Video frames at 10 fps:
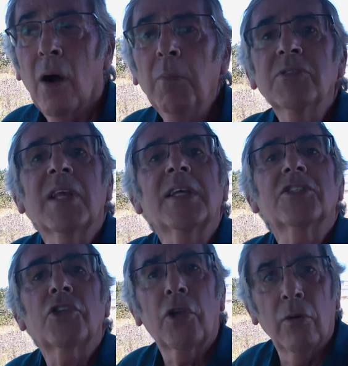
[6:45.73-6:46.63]
almost like a
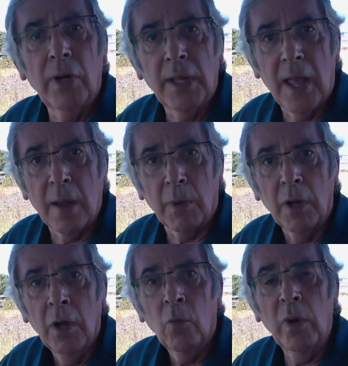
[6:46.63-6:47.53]
security camera
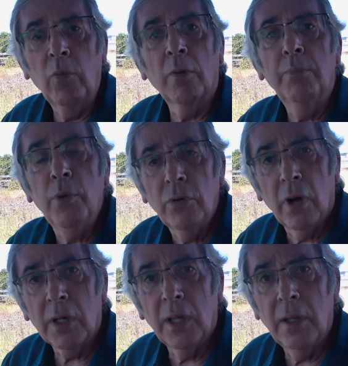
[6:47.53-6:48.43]
when we're
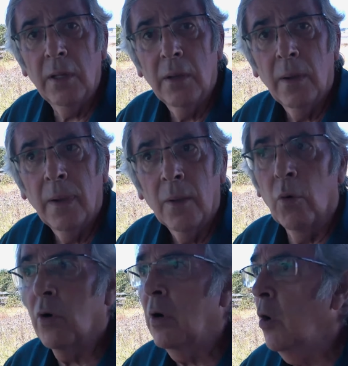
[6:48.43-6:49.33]
boondocking
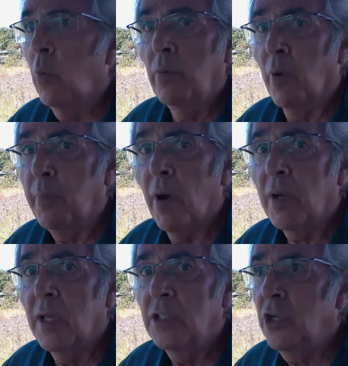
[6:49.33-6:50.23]
or when we're
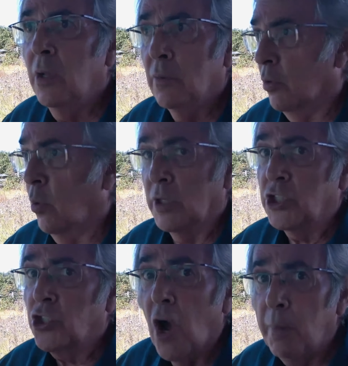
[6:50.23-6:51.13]
parking, when
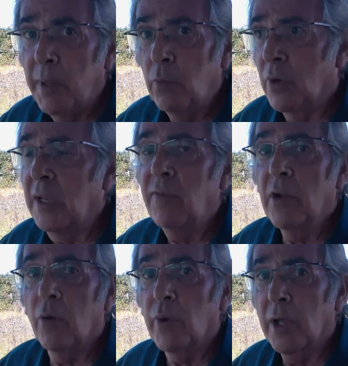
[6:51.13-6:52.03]
shopping, we're
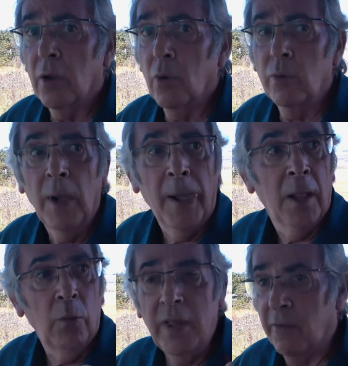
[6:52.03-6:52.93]
leaving our rig alone.
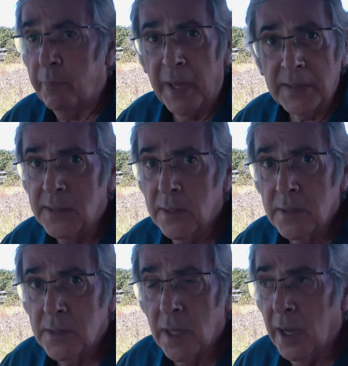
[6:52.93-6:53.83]
We have pets
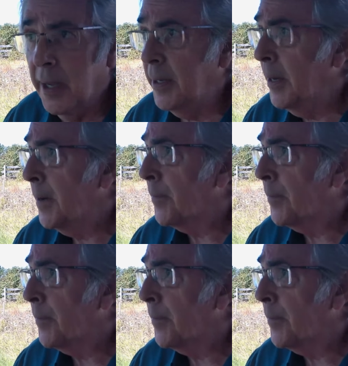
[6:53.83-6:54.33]
inside.